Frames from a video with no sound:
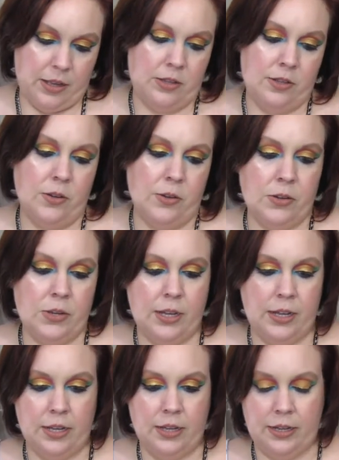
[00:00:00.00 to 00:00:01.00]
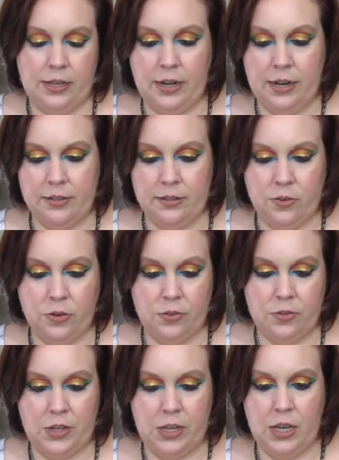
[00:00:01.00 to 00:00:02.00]
So it has a little
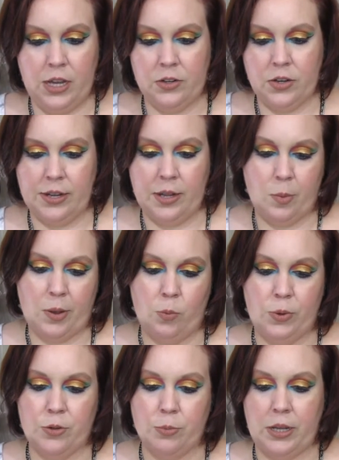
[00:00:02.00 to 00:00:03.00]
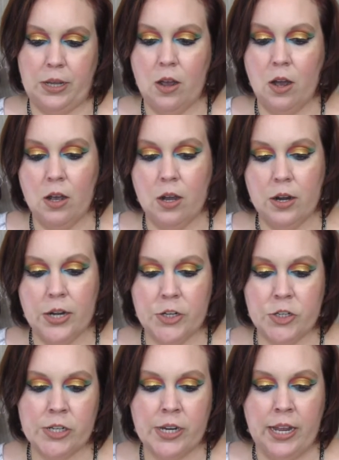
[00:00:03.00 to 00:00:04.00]
thing talking about winter being
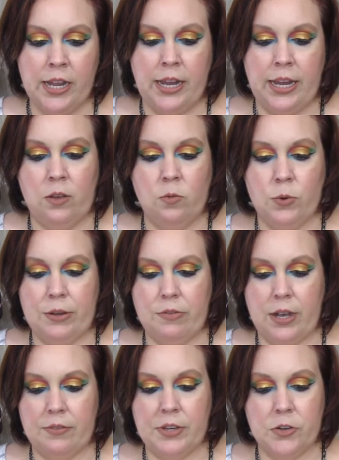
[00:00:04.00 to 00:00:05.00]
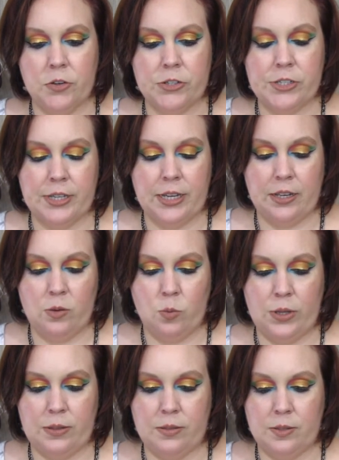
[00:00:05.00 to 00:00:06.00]
harsh and reviving your skin
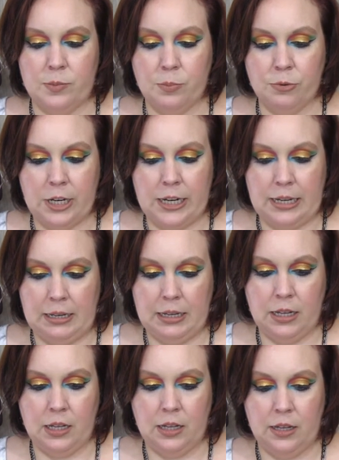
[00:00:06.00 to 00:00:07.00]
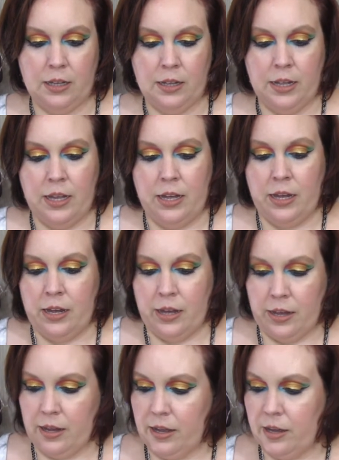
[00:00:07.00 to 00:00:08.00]
with spring.
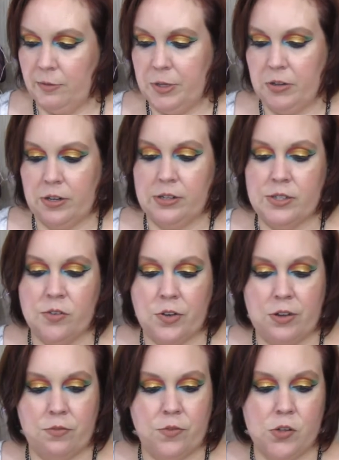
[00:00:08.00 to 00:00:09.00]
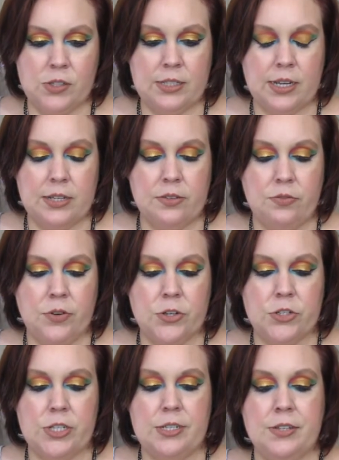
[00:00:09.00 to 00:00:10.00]
You can also find full-size
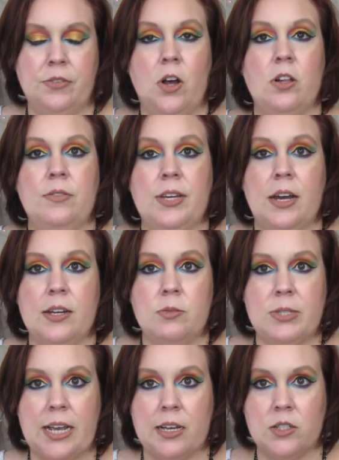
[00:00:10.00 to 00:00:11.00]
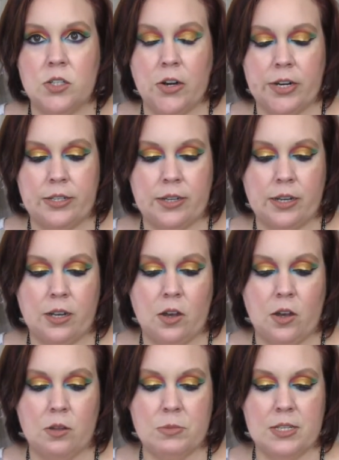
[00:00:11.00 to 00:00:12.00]
versions of all of the items at
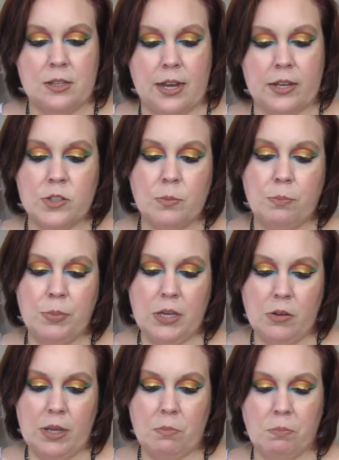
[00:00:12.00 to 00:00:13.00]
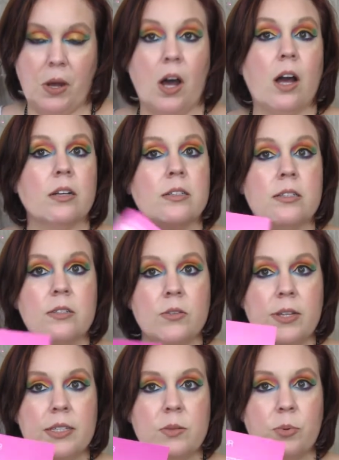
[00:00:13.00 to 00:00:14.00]
target.com/beautybox. So
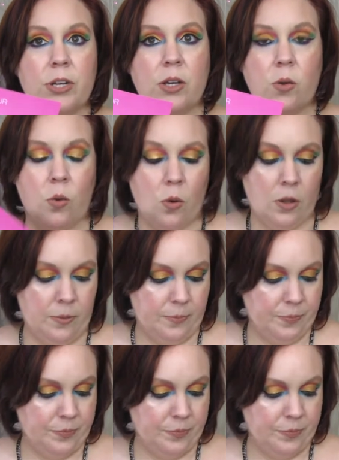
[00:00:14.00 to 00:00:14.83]
that's pretty cool.